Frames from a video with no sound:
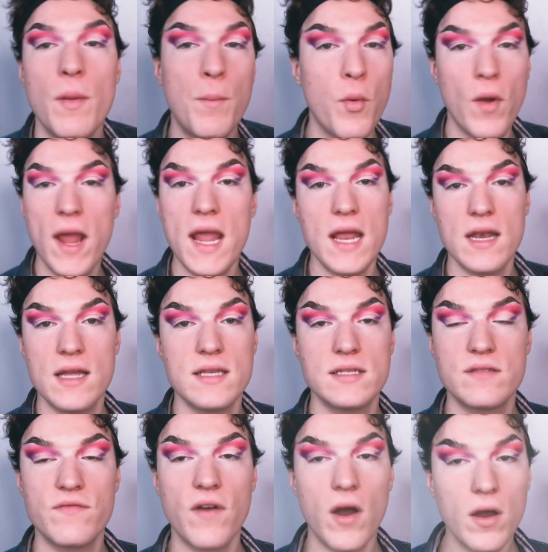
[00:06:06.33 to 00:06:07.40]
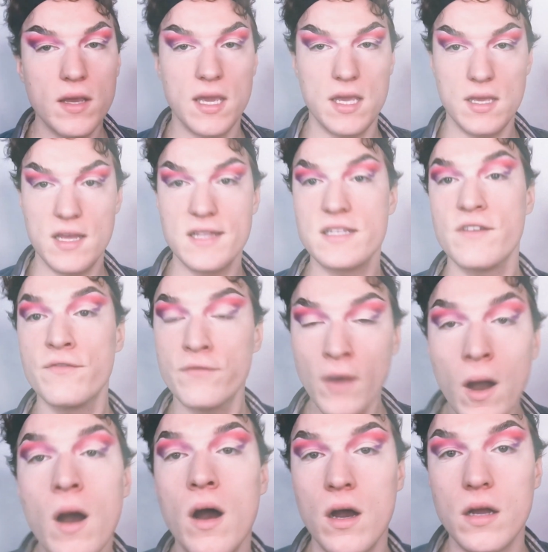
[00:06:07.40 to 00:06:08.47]
brain, it's foggy. It's a
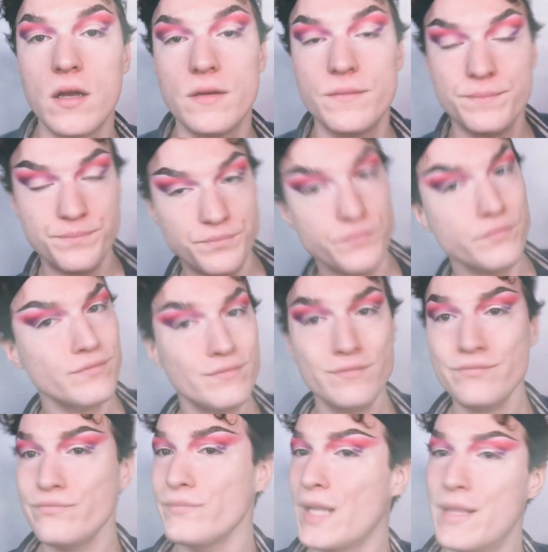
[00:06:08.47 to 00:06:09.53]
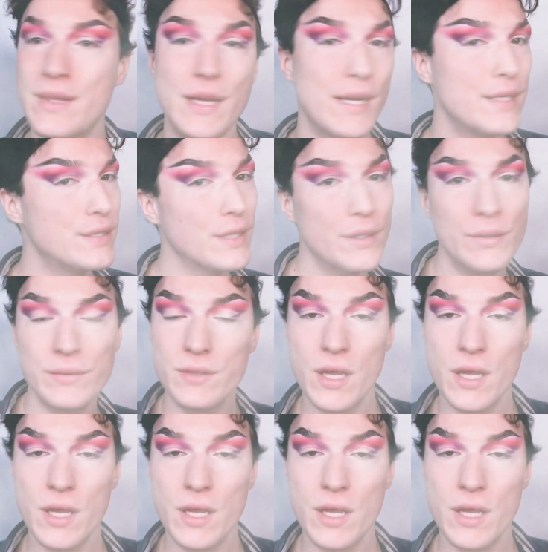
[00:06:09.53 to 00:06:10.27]
fog that I don't